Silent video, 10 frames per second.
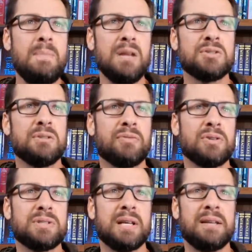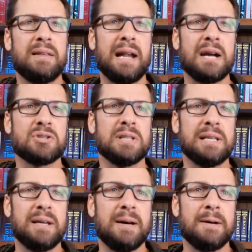this is the verse that that
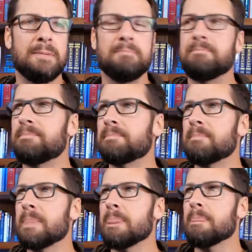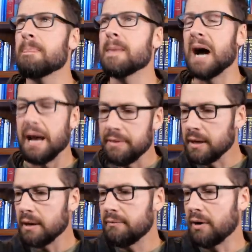actually um, I
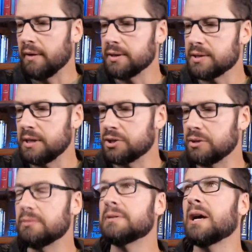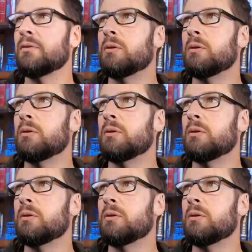think of on this issue, kind of